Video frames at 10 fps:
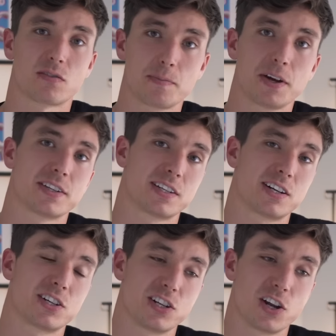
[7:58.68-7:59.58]
three months,
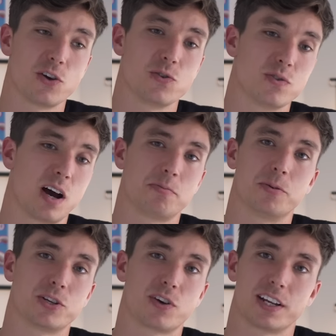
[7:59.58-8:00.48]
essentially no upper
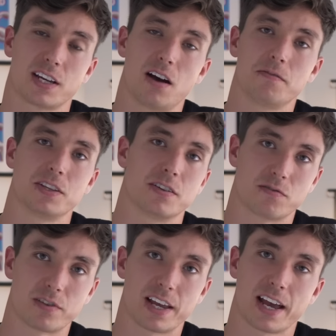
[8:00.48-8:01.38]
body training other than
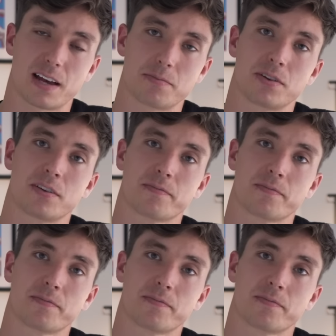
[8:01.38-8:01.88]
rehab.